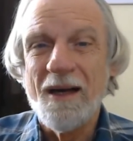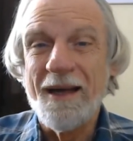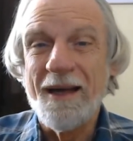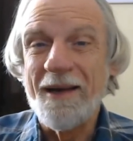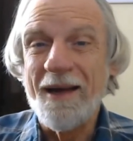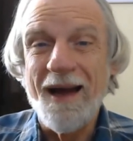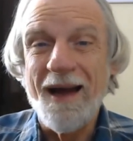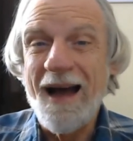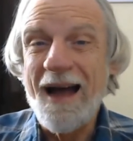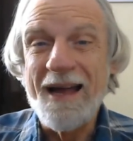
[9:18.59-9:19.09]

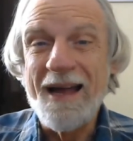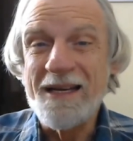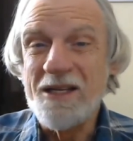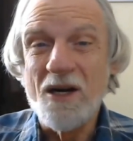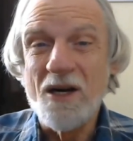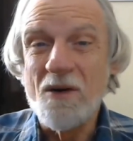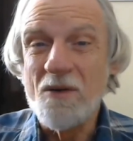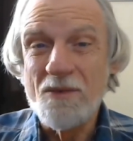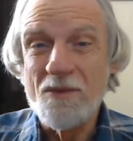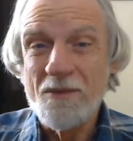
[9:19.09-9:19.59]
And I
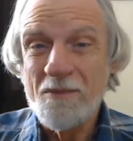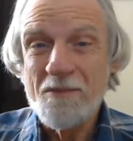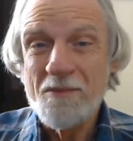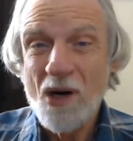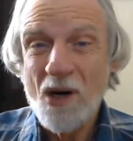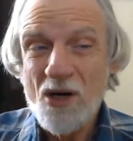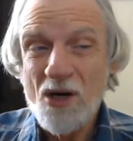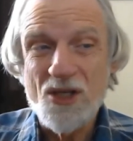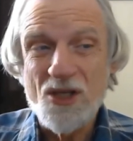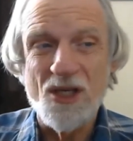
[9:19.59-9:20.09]
don't
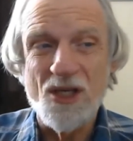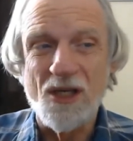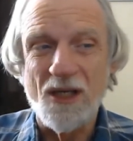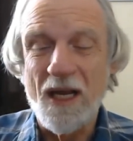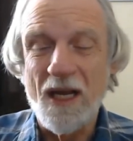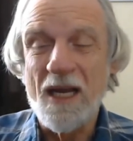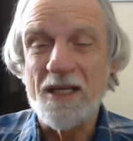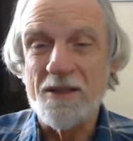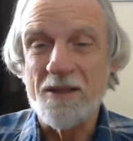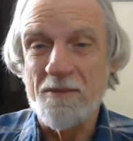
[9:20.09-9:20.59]

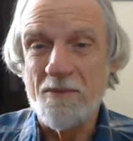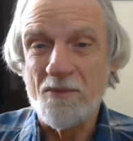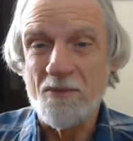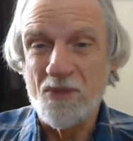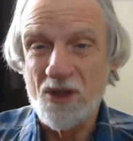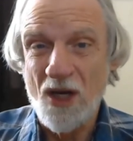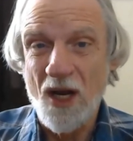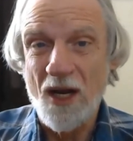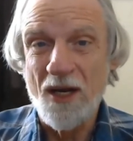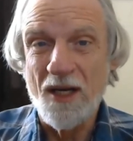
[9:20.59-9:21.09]
personally, as
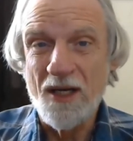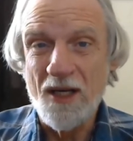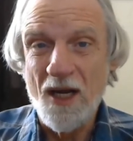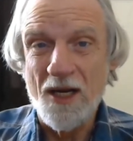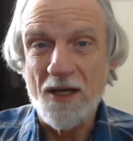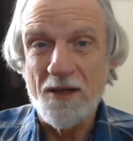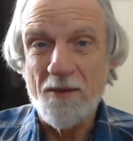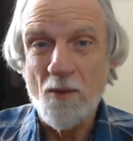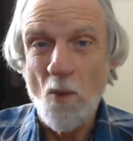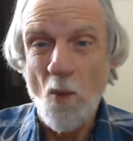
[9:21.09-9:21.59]

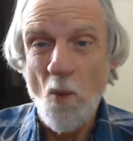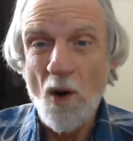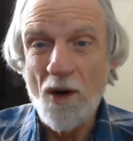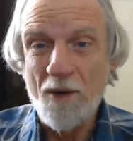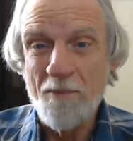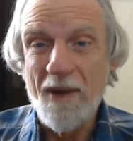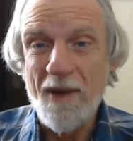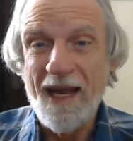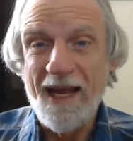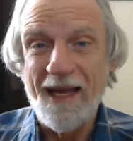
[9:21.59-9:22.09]

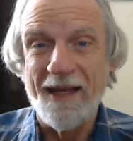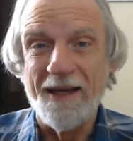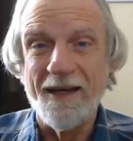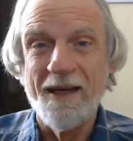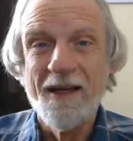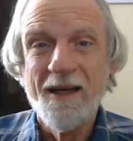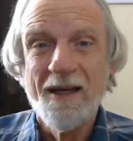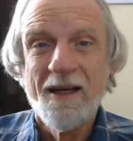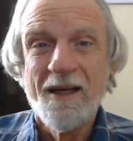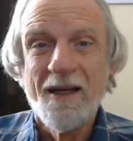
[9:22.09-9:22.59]
one
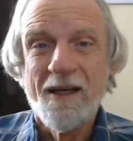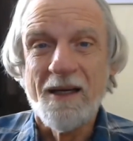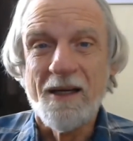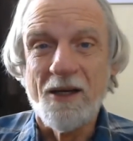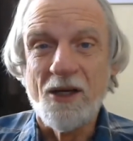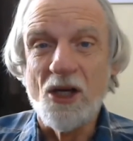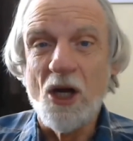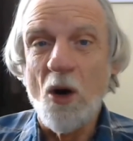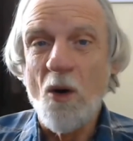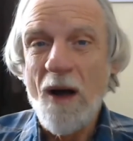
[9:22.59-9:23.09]
man,
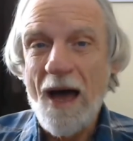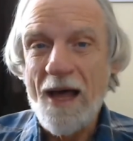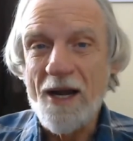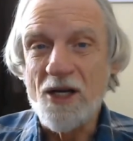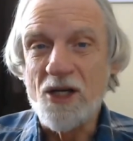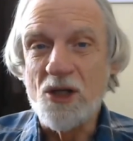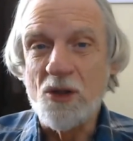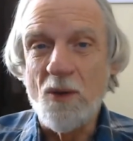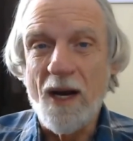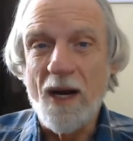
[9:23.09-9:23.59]
know how to
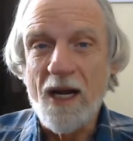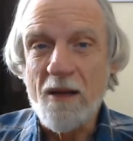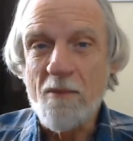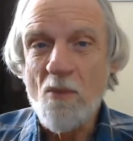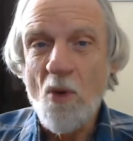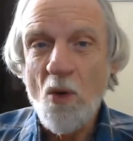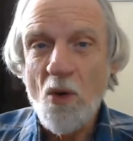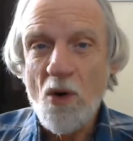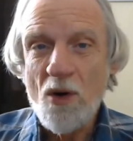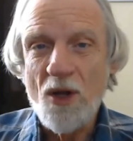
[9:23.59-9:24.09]
do any
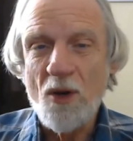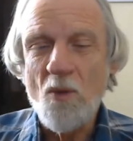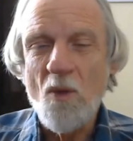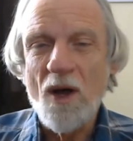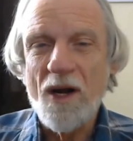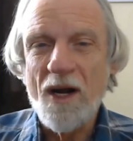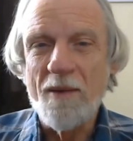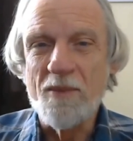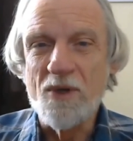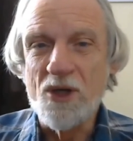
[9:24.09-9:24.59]
more than
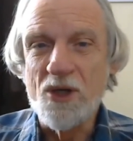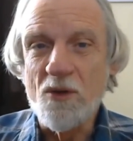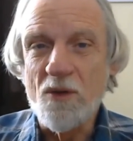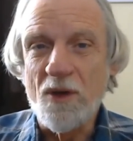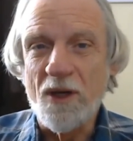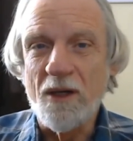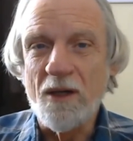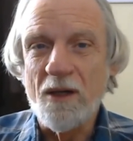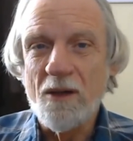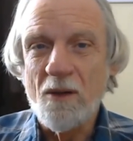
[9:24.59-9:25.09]
what I'm
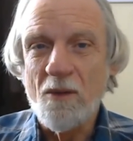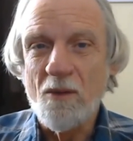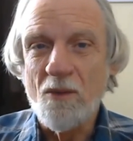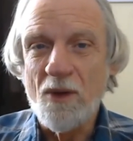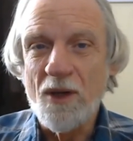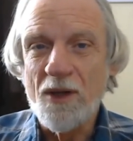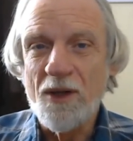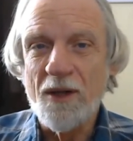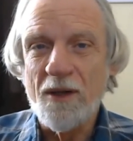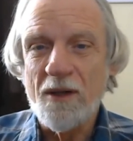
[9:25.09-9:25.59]
doing
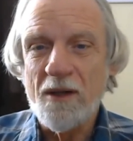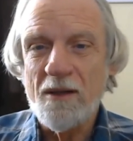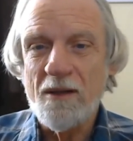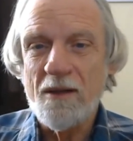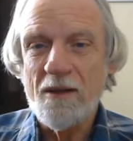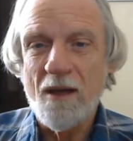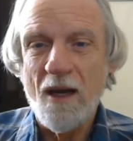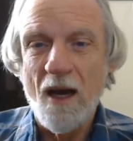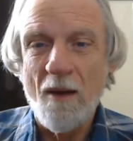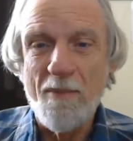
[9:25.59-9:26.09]
with the
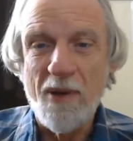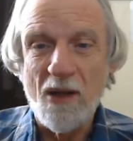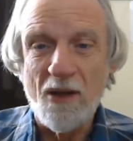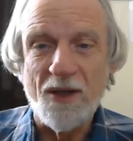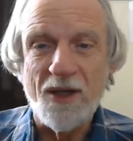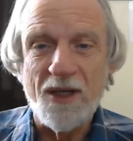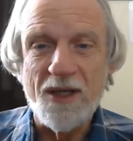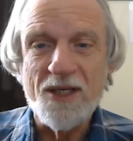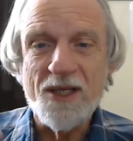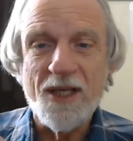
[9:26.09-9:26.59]

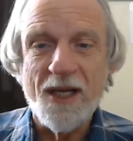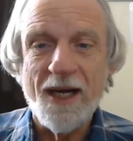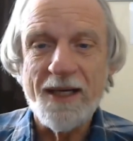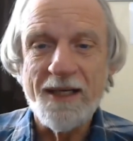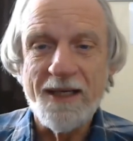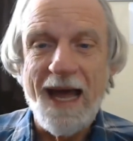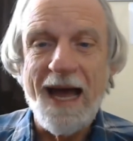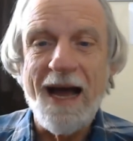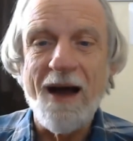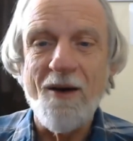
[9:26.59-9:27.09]
abilities that I
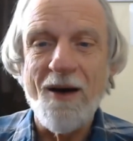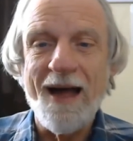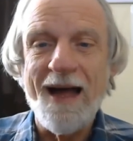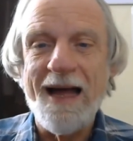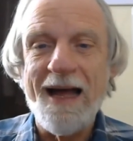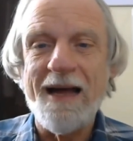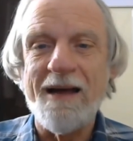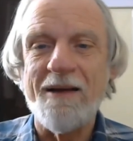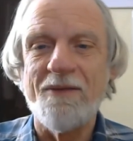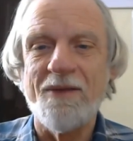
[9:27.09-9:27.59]
now
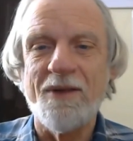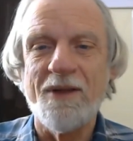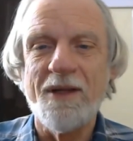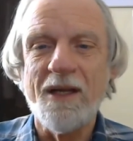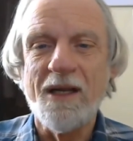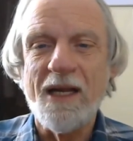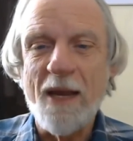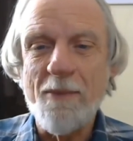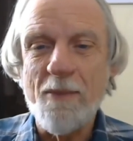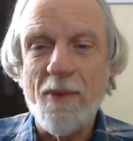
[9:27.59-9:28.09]
have and
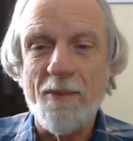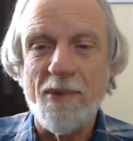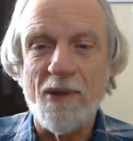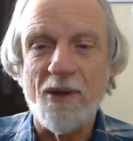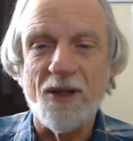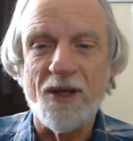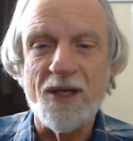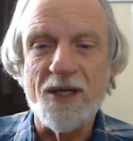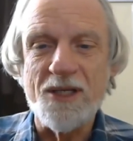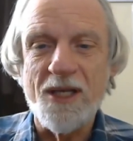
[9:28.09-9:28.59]
the
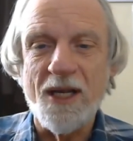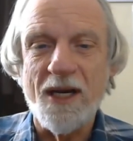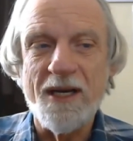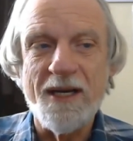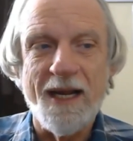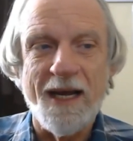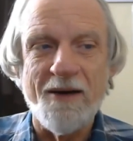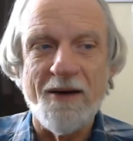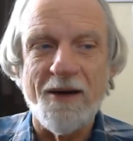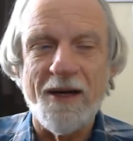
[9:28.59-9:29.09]
capabilities that I
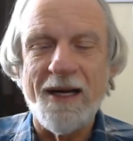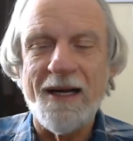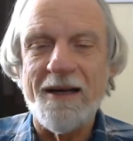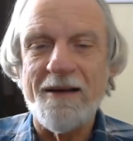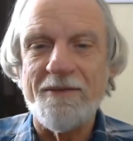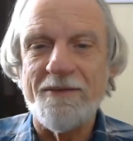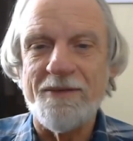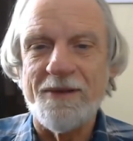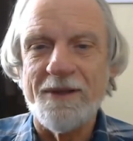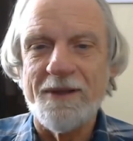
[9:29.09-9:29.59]
now
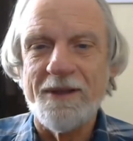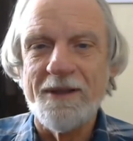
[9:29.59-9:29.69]
have.